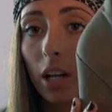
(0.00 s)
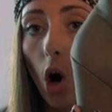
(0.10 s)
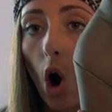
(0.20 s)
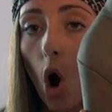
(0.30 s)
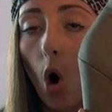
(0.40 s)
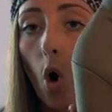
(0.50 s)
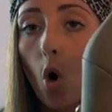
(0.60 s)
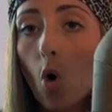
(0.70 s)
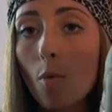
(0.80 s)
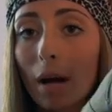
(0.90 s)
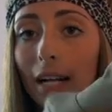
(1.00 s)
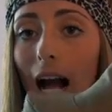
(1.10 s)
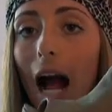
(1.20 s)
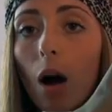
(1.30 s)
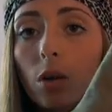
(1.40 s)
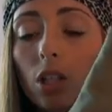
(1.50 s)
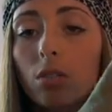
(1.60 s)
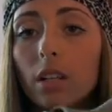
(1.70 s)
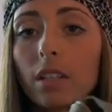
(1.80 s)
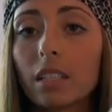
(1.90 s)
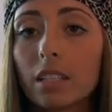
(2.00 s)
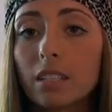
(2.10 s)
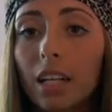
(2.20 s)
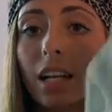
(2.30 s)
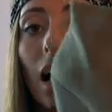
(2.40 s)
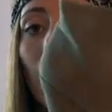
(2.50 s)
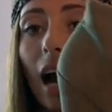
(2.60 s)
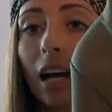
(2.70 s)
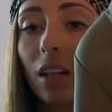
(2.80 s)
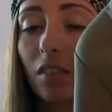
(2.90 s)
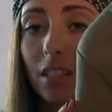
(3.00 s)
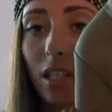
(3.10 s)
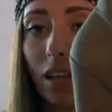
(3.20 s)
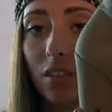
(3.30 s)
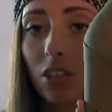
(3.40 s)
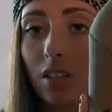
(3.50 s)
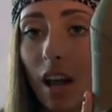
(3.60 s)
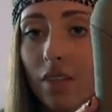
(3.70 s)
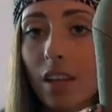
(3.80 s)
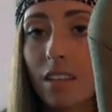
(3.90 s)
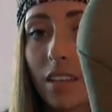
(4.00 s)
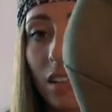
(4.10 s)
like, oh my, how cute are these? Like, I love these kind of shoes. I think